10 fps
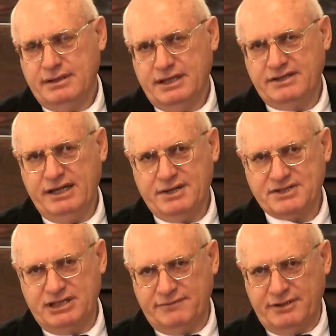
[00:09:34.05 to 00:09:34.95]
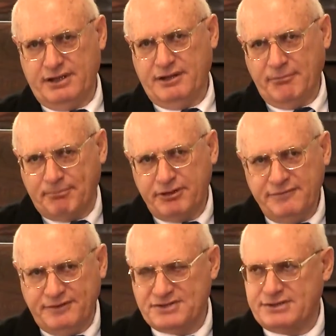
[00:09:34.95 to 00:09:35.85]
at the outset of a, a
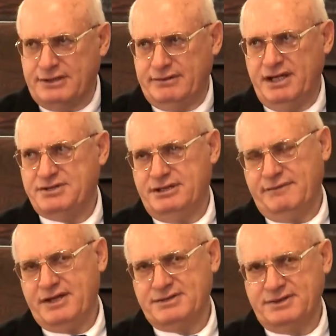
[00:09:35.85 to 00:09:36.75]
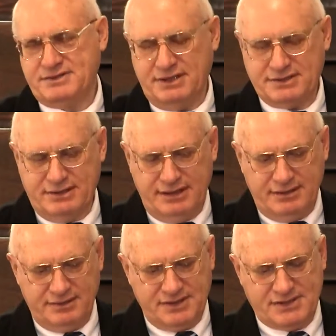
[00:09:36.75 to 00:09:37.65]
brief consideration of Exodus sixteen,
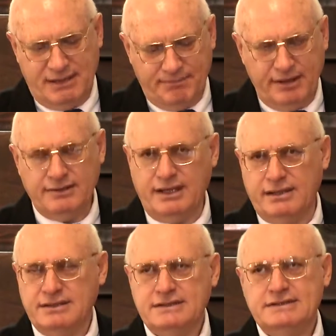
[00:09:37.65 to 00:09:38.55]
that there's something that